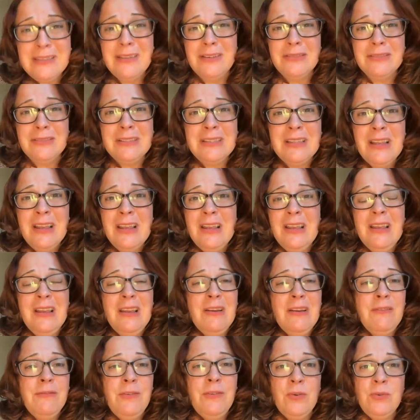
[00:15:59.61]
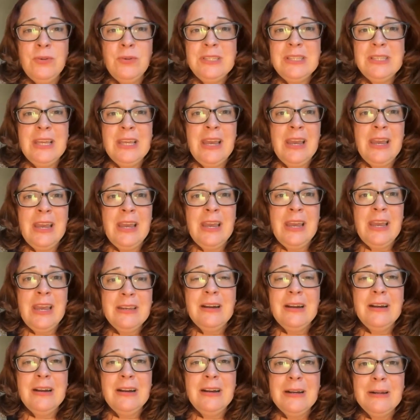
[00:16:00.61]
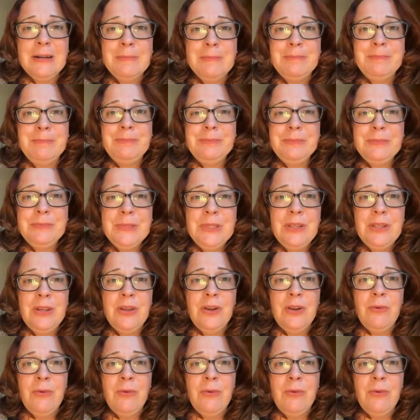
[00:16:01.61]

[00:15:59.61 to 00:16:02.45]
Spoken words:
There's folks that, you